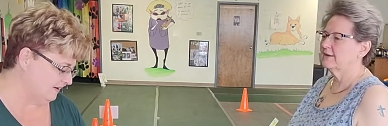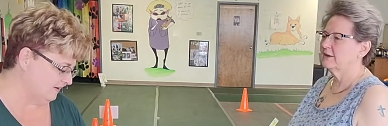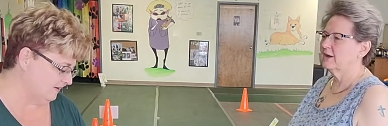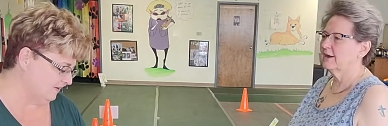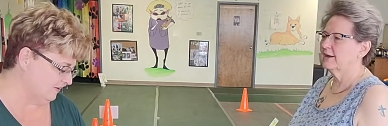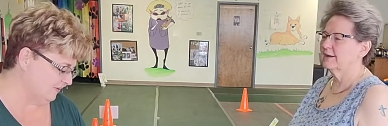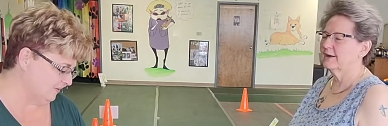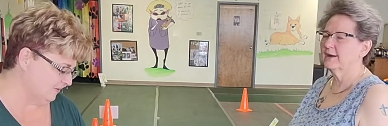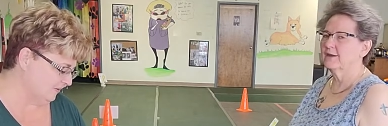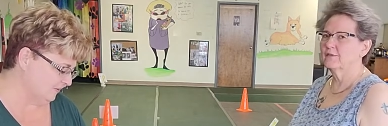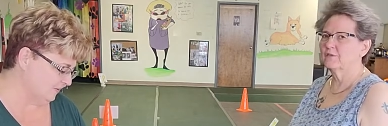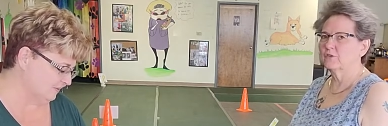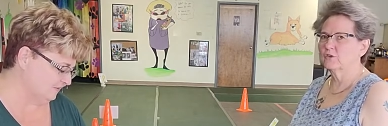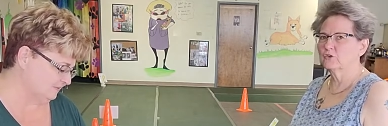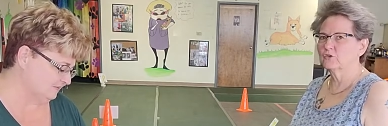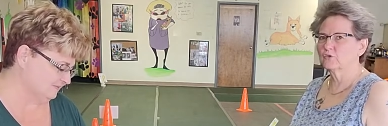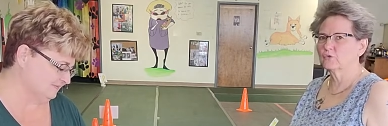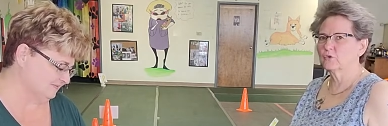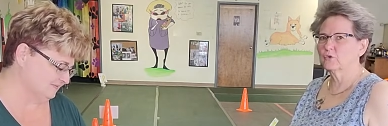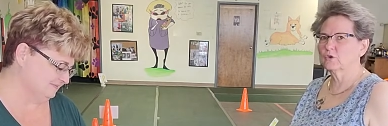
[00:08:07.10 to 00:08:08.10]
Speaker 1: not gotten the
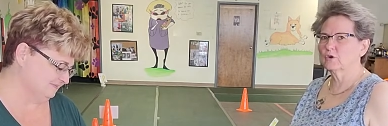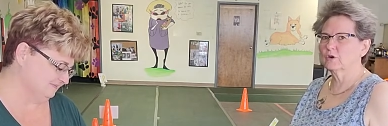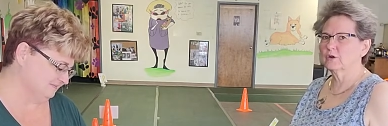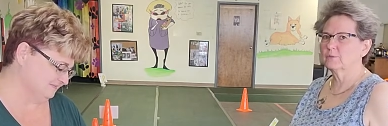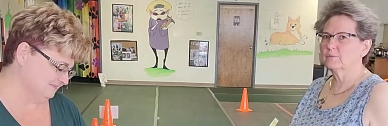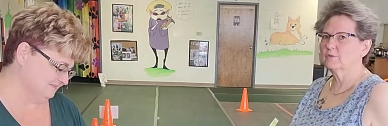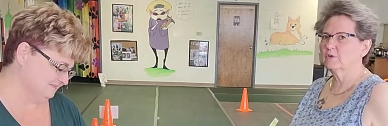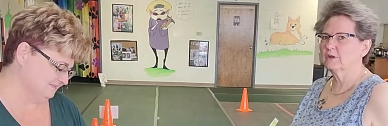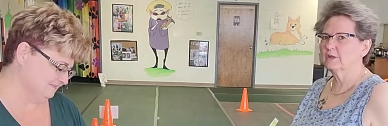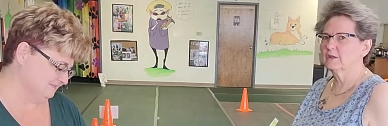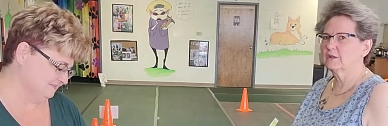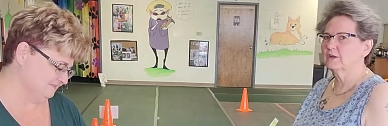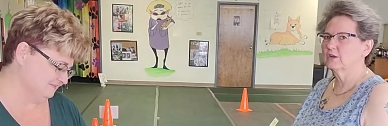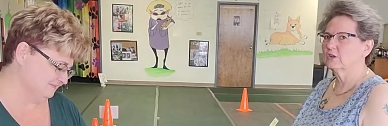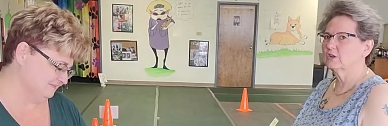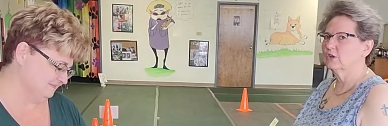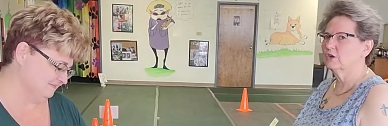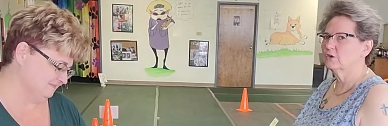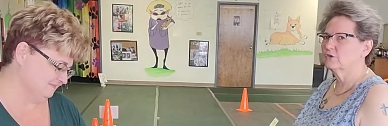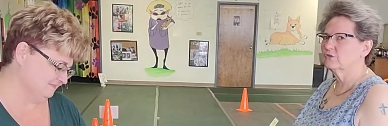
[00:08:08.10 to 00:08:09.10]
drawer completely
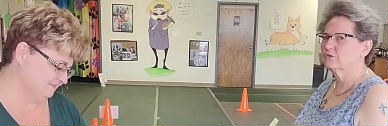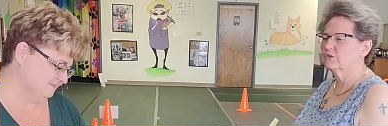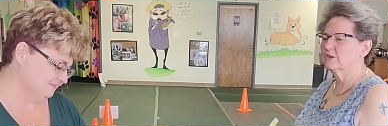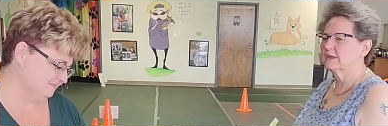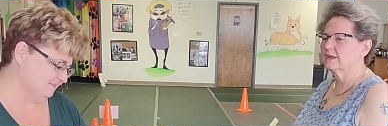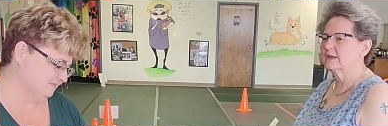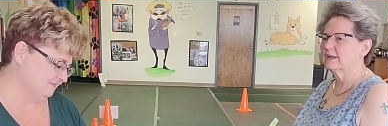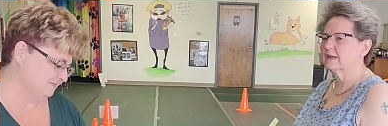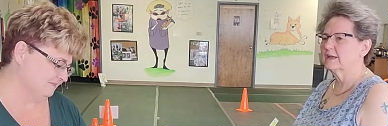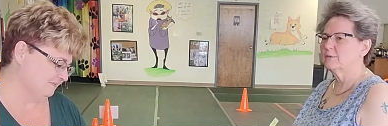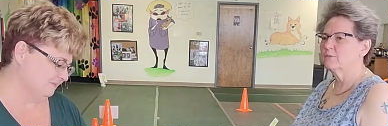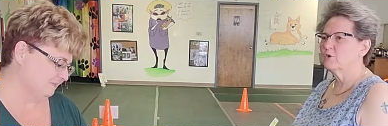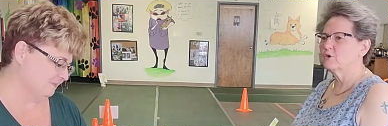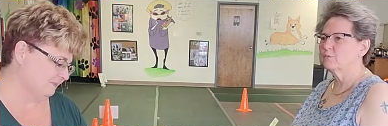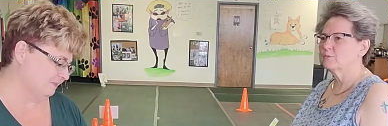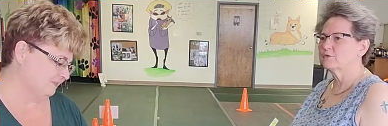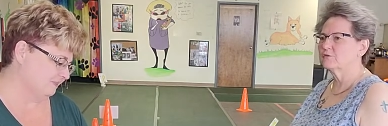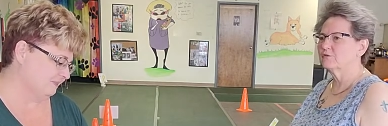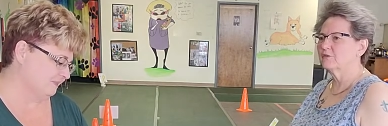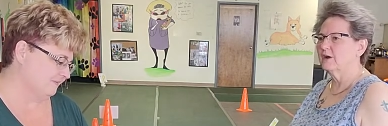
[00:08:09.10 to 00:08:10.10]
closed, and I came home
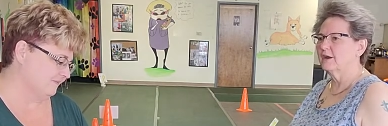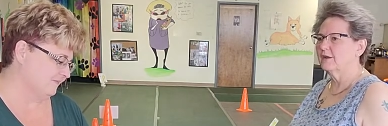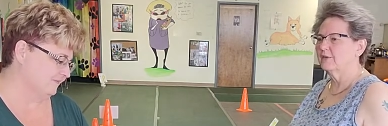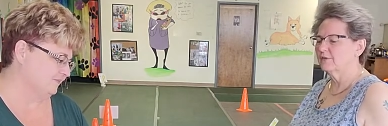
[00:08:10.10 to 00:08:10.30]
to find